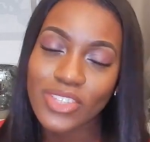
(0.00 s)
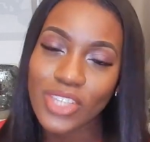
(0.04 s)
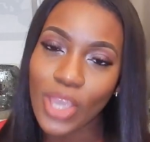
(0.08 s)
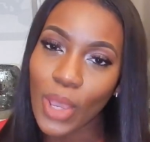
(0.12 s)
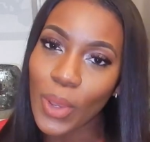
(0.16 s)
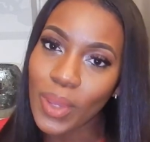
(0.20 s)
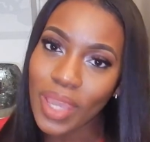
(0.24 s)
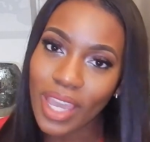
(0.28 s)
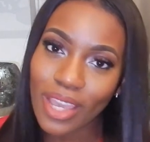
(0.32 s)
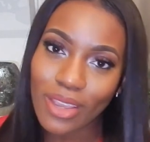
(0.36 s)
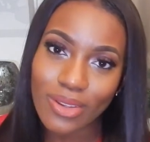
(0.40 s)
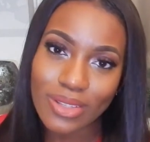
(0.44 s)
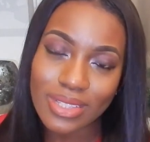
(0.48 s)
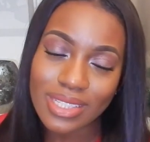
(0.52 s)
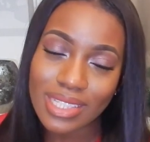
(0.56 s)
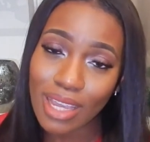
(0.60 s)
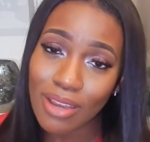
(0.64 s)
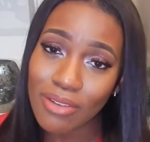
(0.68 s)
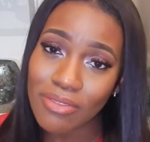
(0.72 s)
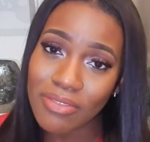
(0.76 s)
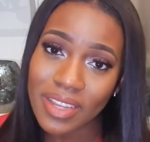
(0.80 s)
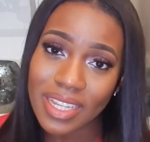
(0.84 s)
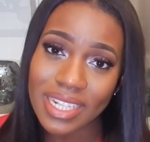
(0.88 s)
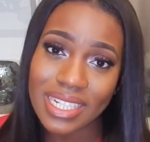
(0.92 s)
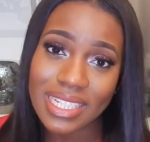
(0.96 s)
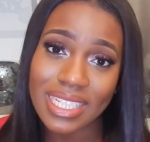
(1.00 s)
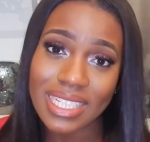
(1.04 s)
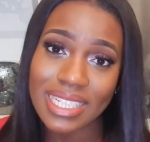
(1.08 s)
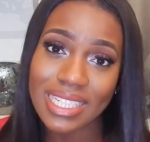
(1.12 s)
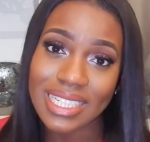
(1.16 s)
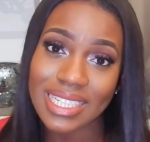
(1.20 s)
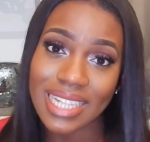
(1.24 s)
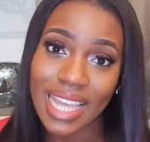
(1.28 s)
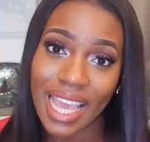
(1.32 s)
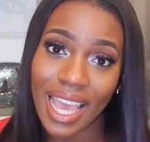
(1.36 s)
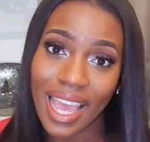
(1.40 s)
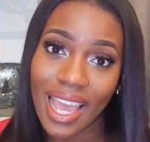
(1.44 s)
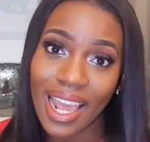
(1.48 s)
Don't get yourself into
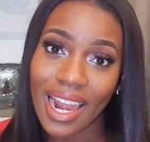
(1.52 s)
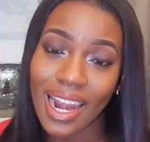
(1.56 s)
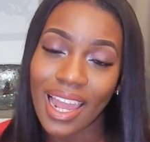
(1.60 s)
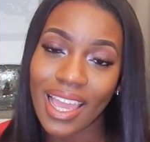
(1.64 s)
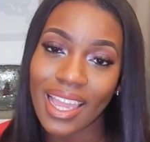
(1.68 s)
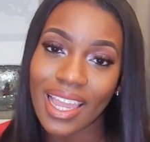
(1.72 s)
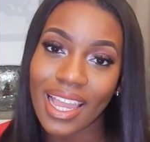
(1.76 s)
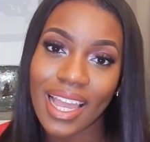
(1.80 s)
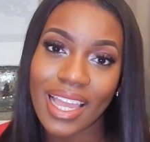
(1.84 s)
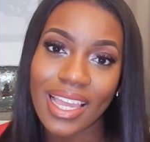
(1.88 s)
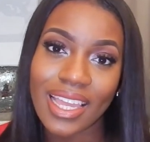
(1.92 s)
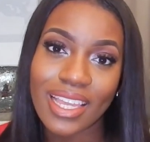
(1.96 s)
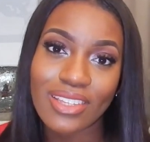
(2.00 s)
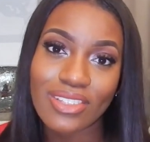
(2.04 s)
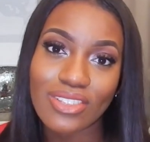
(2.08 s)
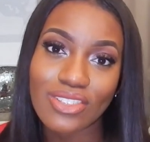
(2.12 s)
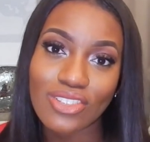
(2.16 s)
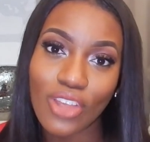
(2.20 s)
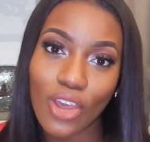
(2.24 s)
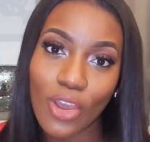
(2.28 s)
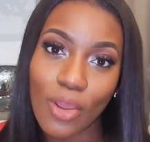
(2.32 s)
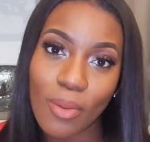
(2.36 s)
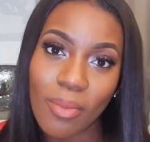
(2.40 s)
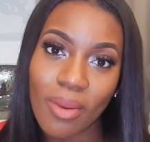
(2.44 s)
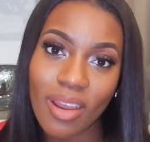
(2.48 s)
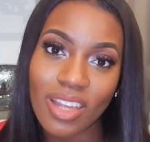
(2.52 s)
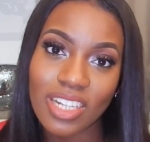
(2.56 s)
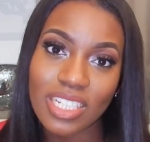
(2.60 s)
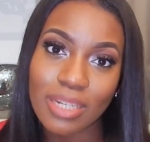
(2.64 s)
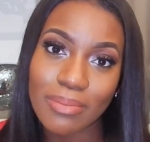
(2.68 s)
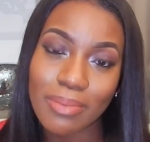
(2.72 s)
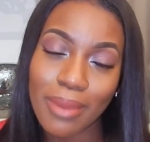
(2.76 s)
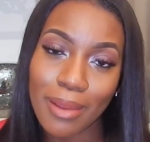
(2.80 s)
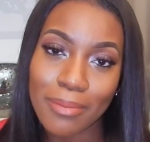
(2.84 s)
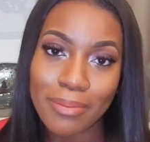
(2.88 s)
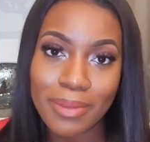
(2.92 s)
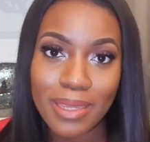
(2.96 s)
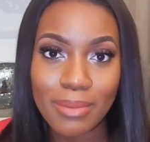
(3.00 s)
debt. Like I hear so much
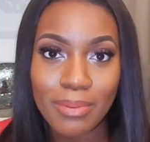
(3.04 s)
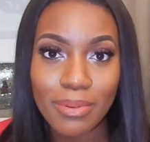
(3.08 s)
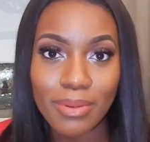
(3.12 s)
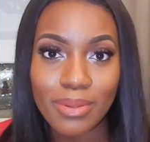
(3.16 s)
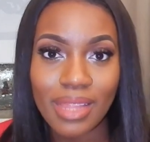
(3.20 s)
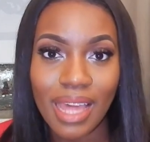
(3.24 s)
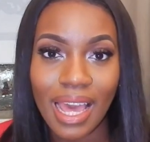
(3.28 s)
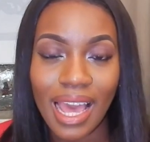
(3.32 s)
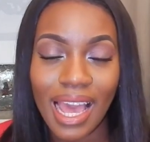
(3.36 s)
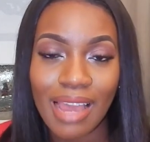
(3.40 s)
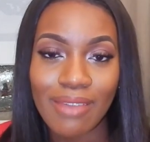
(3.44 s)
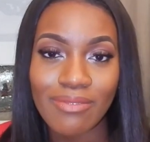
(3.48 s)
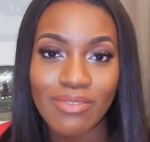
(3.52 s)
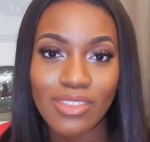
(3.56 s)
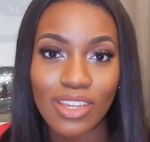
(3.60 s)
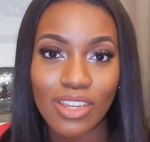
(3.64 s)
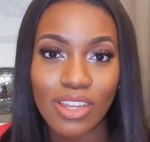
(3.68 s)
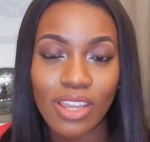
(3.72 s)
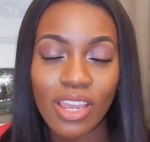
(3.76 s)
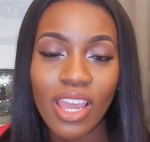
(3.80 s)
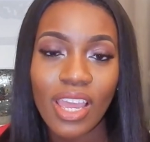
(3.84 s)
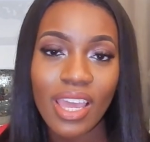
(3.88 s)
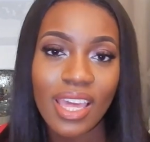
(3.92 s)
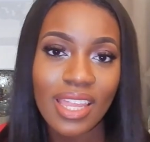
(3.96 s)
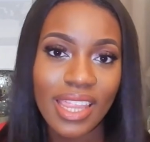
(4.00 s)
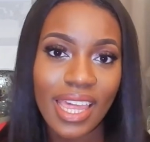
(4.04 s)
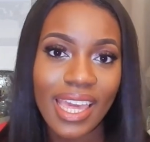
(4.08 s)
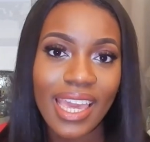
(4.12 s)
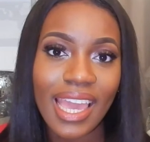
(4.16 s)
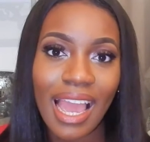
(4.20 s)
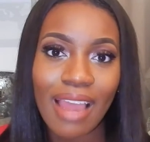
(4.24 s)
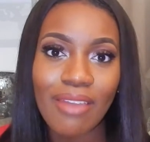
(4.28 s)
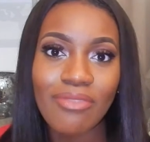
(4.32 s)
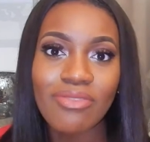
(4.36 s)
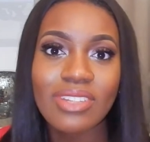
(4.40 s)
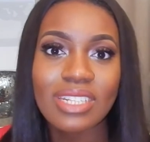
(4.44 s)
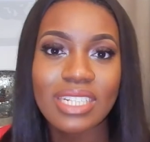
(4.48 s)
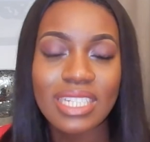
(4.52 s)
about people that have the, they
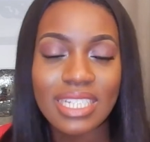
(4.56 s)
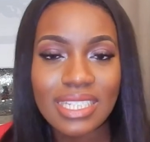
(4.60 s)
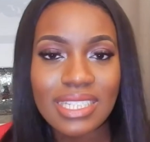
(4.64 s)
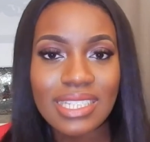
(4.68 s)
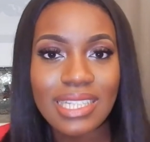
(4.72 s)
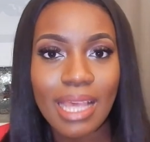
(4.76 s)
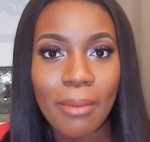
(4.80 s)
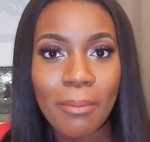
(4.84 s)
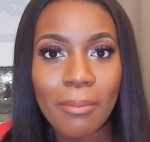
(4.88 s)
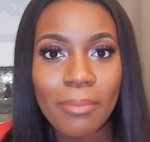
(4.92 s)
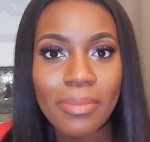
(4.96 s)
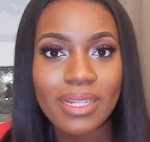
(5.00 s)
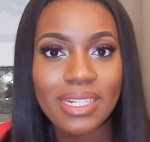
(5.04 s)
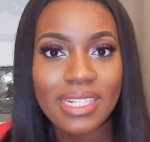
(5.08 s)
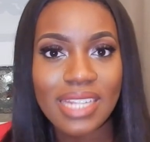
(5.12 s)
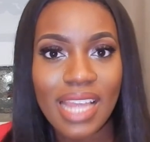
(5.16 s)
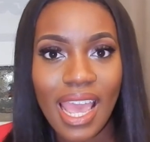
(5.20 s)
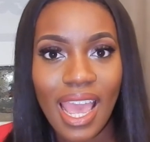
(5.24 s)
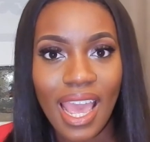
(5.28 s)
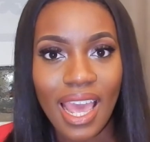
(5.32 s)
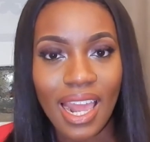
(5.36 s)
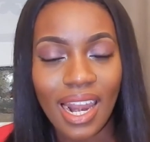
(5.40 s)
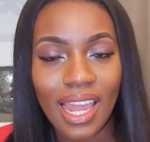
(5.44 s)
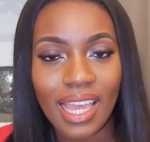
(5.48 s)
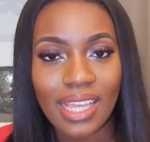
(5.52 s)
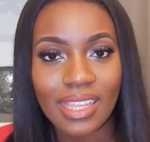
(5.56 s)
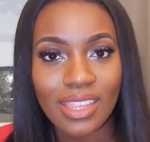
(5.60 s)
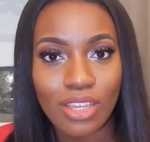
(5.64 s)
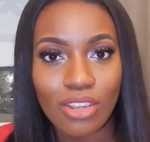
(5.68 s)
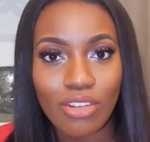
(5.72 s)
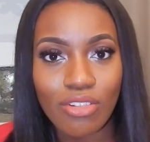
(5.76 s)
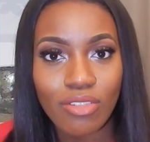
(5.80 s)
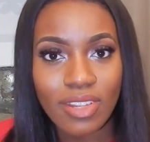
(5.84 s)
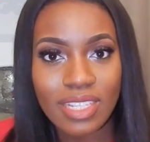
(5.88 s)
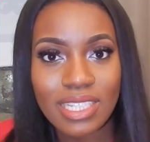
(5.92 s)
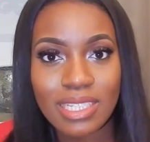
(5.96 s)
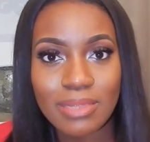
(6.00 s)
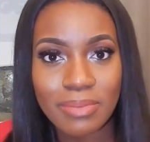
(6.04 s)
have the December debt, like the
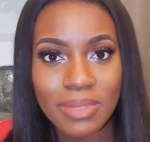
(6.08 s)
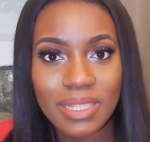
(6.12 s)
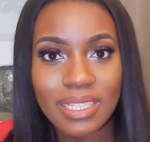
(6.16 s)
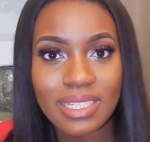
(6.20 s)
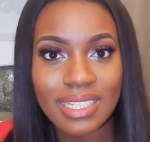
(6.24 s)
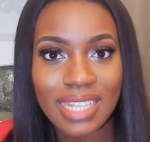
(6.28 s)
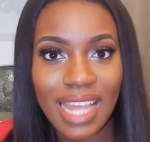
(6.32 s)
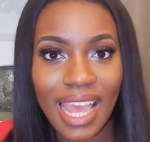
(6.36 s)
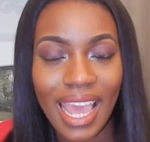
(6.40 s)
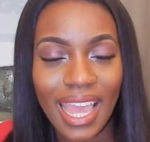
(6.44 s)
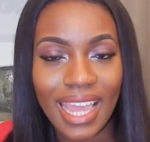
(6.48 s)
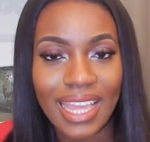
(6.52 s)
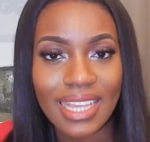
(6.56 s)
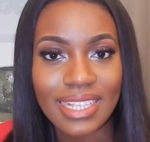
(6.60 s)
Christmas debt.